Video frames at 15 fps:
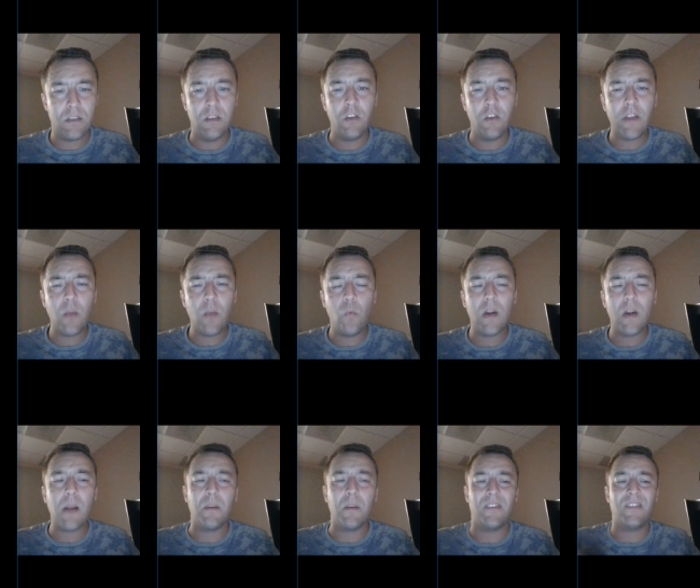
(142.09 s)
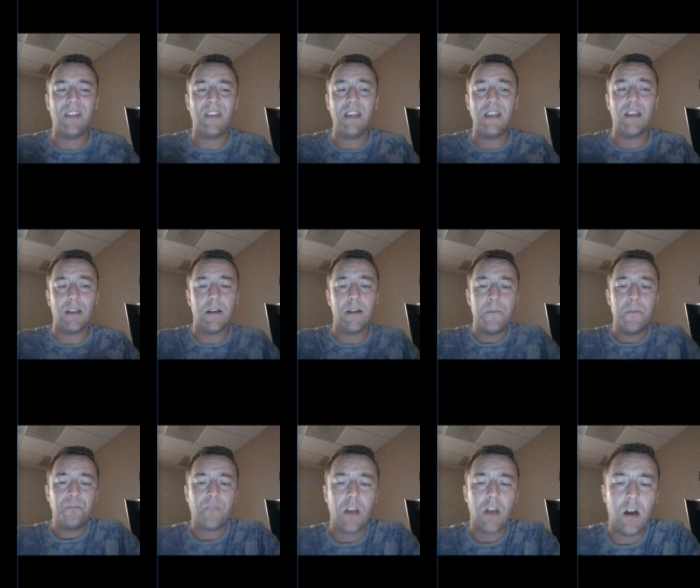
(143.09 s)
learning what I was seeing
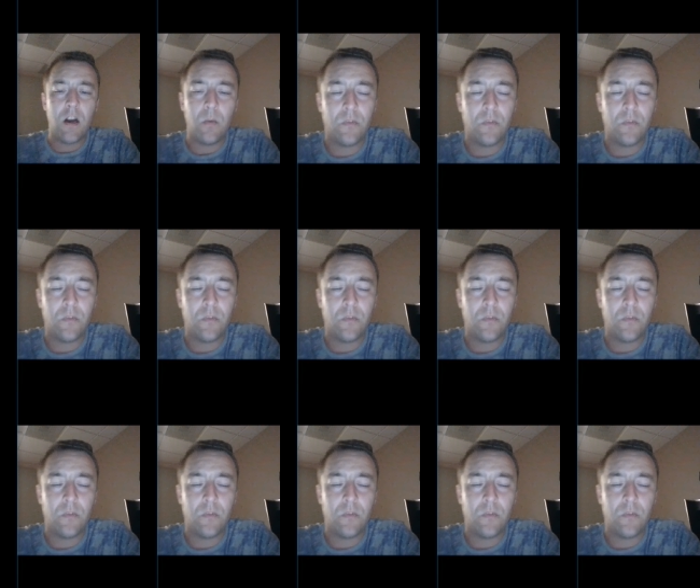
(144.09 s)
uh,